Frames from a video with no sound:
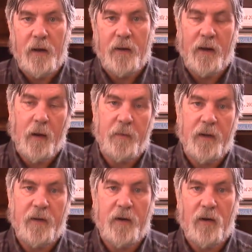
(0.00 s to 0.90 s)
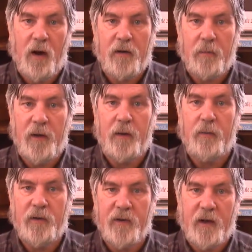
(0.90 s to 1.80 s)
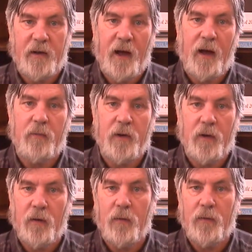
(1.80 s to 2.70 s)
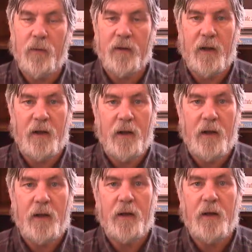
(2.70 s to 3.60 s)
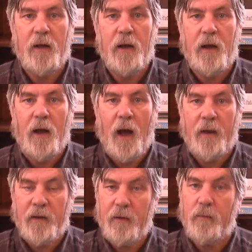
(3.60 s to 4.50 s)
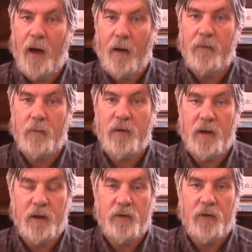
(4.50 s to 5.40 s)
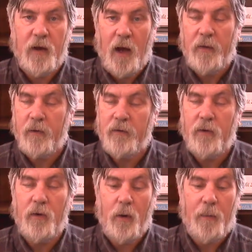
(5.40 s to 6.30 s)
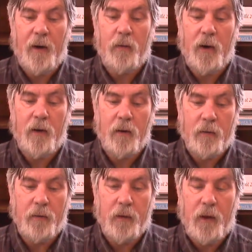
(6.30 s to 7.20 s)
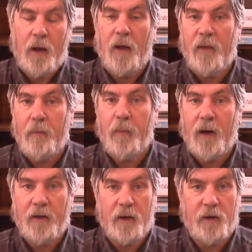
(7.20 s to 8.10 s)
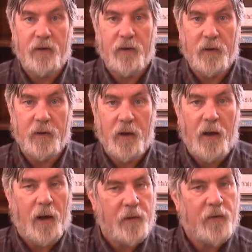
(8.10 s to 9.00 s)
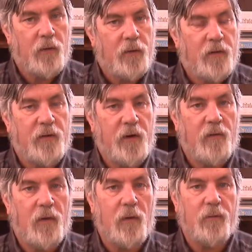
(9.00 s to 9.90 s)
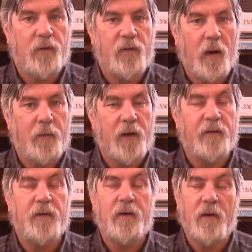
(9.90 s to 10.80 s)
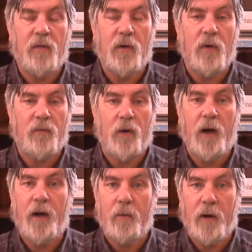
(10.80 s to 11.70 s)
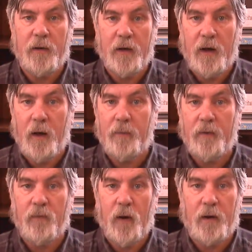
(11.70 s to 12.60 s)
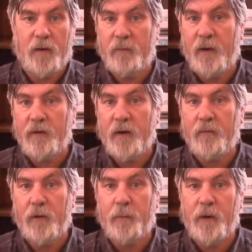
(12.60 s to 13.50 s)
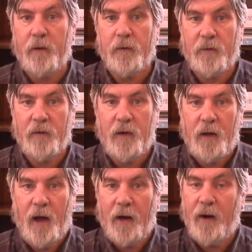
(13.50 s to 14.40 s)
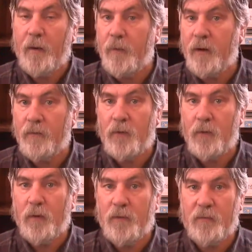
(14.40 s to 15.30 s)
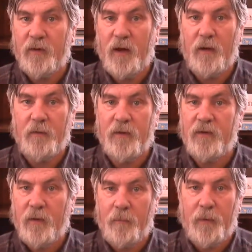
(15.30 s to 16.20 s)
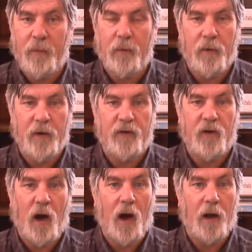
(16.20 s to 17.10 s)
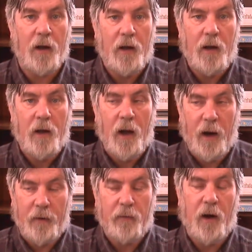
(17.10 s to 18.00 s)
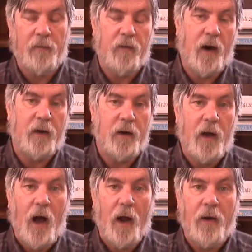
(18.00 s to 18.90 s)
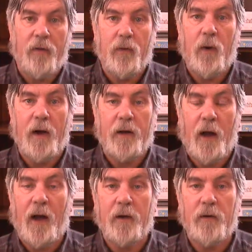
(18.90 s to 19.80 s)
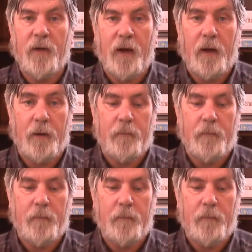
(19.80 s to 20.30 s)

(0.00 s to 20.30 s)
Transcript: They come in, they talk to me, we sit down, we look over what they need, and then we have them teach. And there is no better way to learn than by teaching. And this, of course, is difficult for some. It is difficult for anyone to get up in front, especially of their peers, and not make a fool of themselves. And some people are really shy, and I try and find another way to handle that.